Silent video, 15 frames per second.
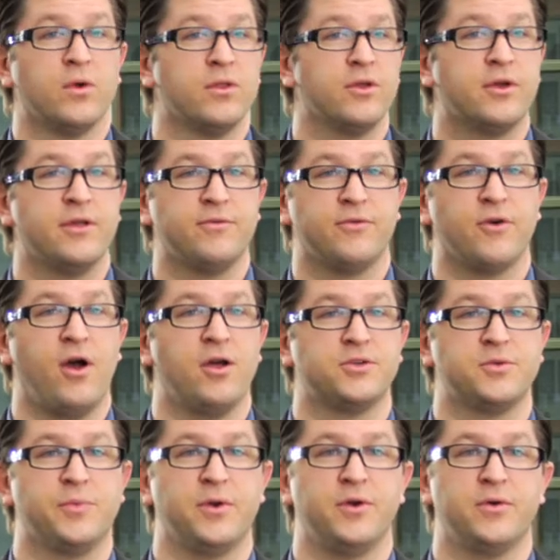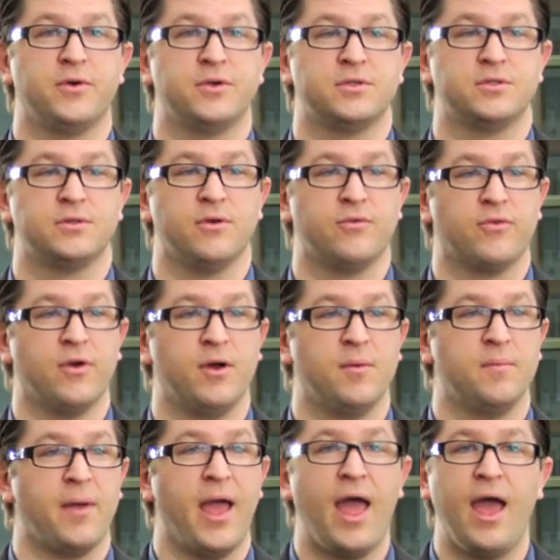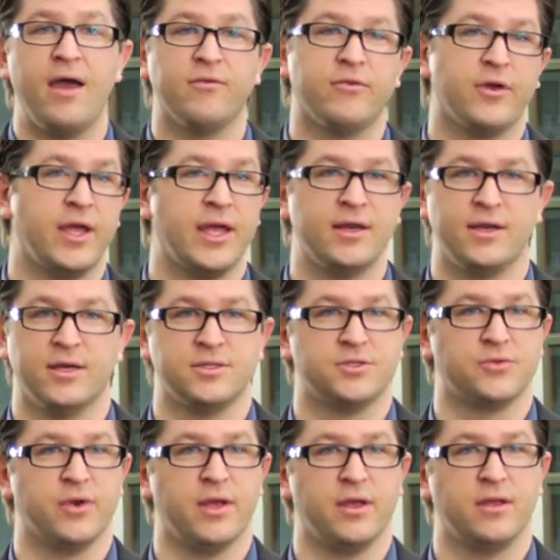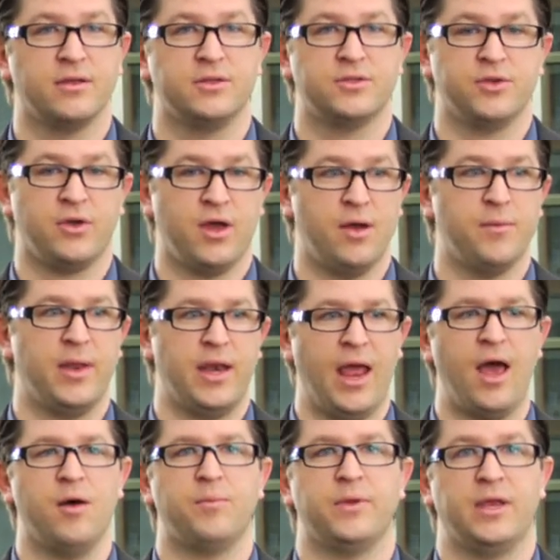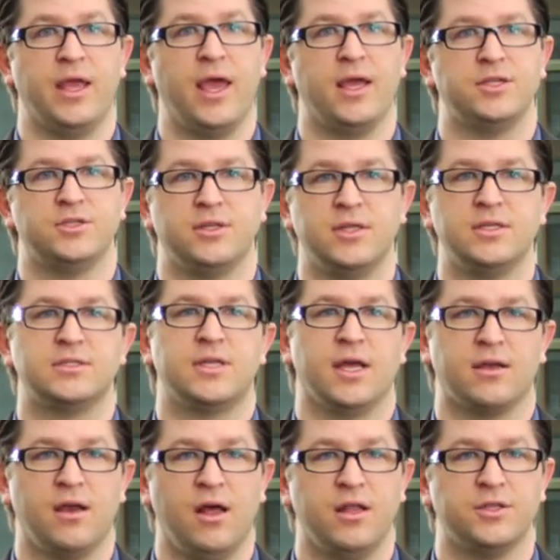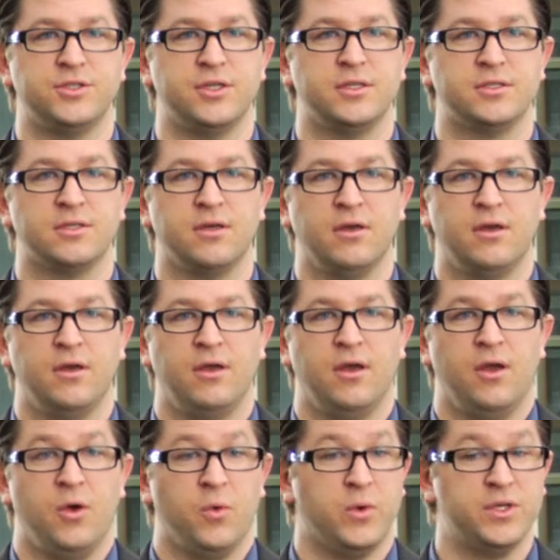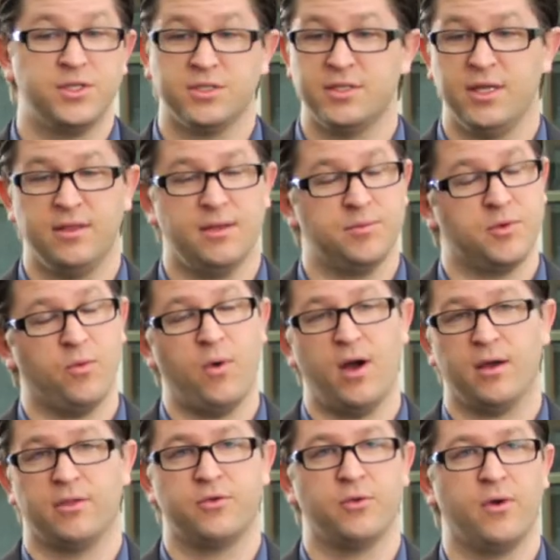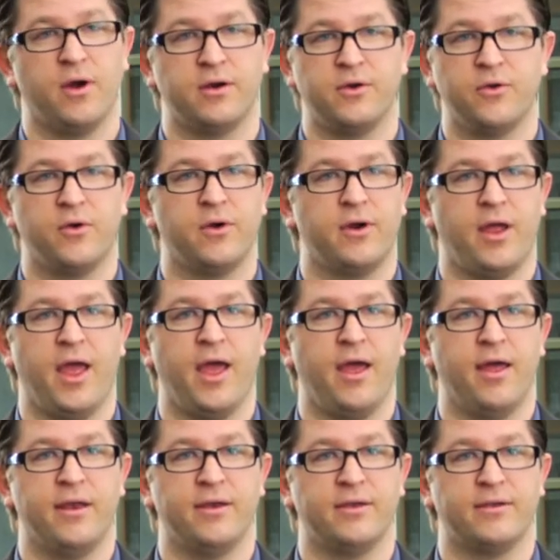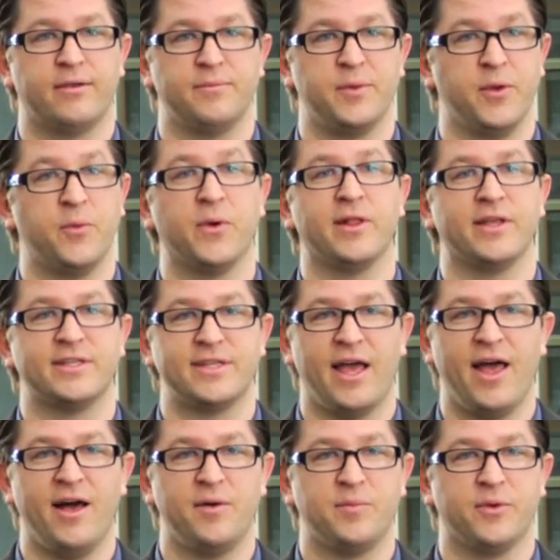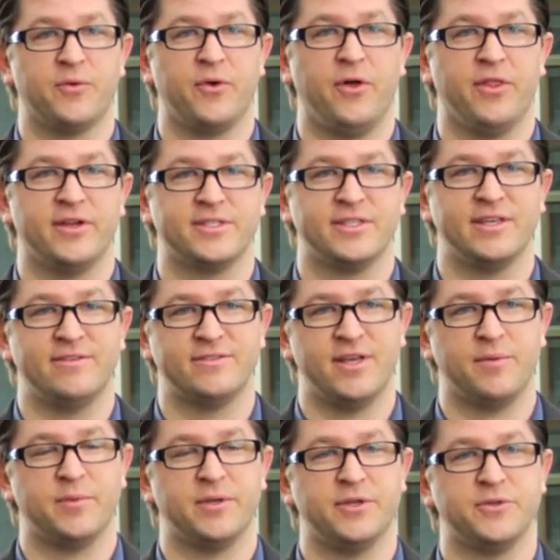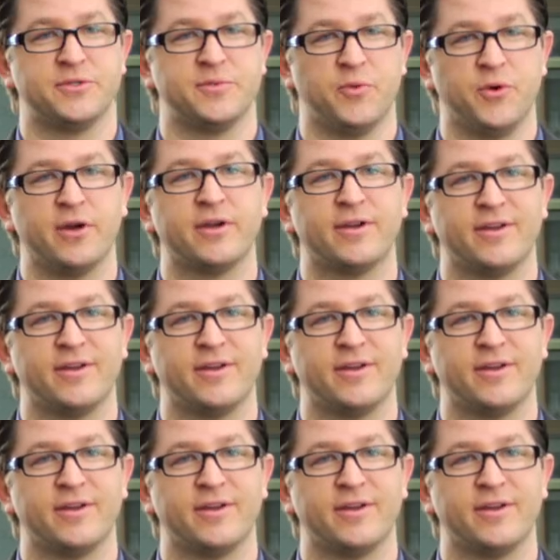We're looking for entrepreneurs from every industry to come and help engage in these technologies. We just need them to walk through our door and be willing to help and roll their sleeves up and do some work.